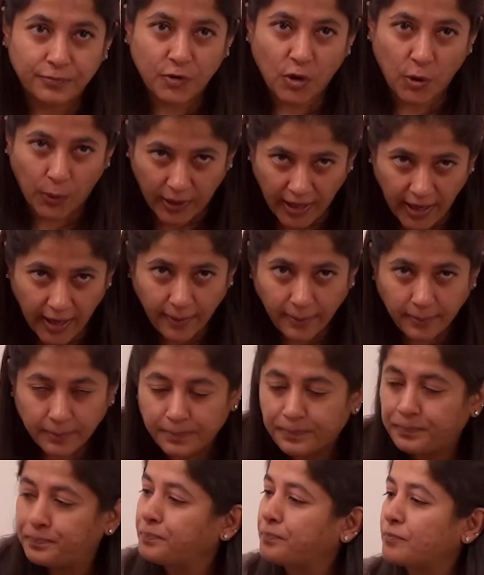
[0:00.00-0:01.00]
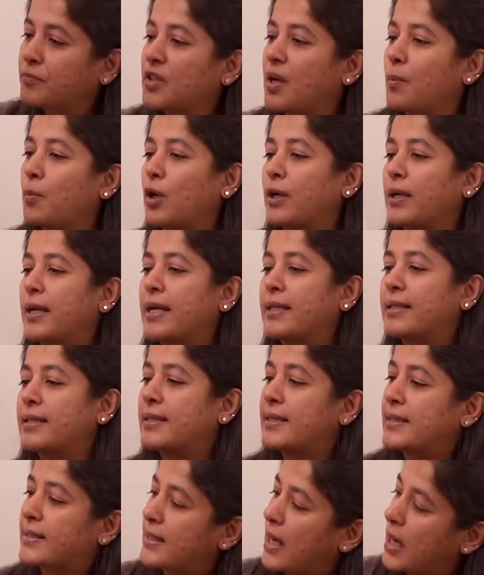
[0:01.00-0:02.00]
Okay? Come on, let's
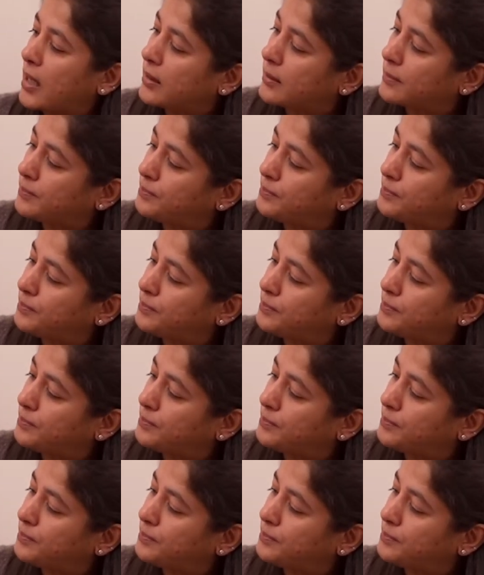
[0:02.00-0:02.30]
start.